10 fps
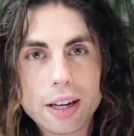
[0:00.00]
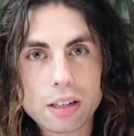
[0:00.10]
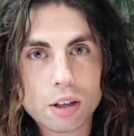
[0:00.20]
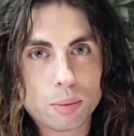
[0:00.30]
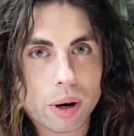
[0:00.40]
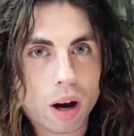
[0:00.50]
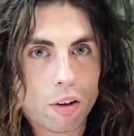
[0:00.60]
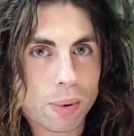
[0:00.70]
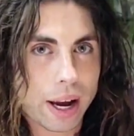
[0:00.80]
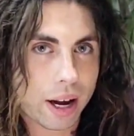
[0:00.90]
They easily break
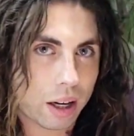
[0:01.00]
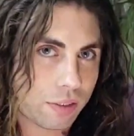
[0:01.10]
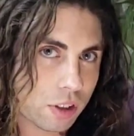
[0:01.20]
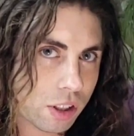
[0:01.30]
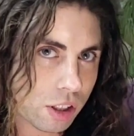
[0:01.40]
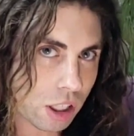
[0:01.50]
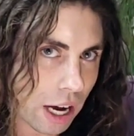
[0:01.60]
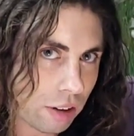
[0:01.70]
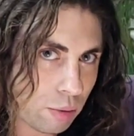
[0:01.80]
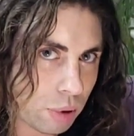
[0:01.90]
off by hand if you just
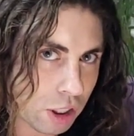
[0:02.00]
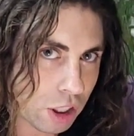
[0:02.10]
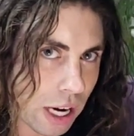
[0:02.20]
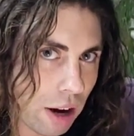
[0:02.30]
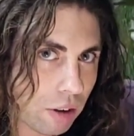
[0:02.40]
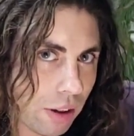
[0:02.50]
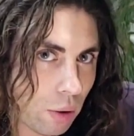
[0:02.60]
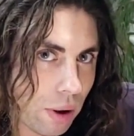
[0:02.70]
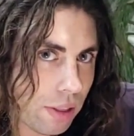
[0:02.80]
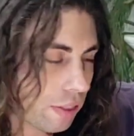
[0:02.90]
kind of push down
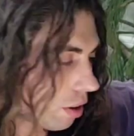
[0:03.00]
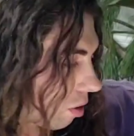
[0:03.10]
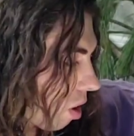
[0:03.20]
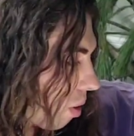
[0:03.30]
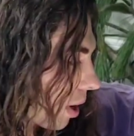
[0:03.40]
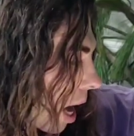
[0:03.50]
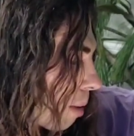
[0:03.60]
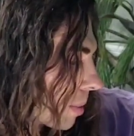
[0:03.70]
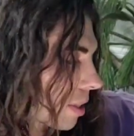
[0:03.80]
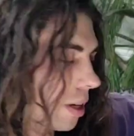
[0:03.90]
on the way that they're growing
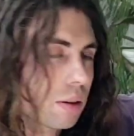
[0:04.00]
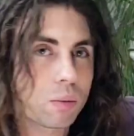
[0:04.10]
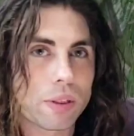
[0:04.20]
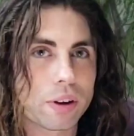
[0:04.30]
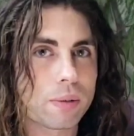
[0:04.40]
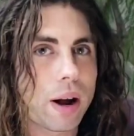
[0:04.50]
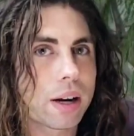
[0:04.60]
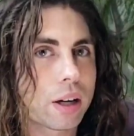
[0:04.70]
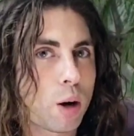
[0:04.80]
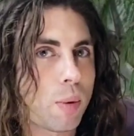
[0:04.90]
opposite. When they're
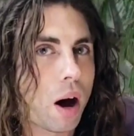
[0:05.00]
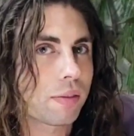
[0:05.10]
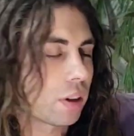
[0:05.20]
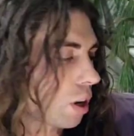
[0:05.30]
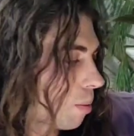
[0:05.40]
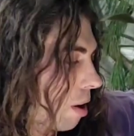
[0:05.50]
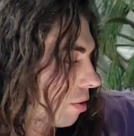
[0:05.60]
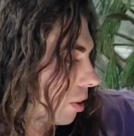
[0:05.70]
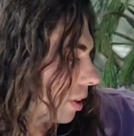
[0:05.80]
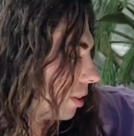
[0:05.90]
ready to come off, they'll come
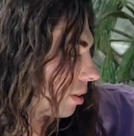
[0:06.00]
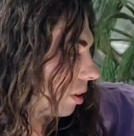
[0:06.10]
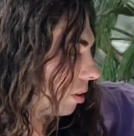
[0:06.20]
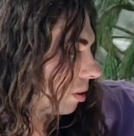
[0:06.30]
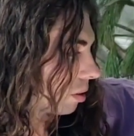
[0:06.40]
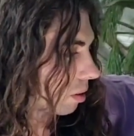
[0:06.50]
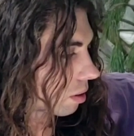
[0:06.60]
off real easy.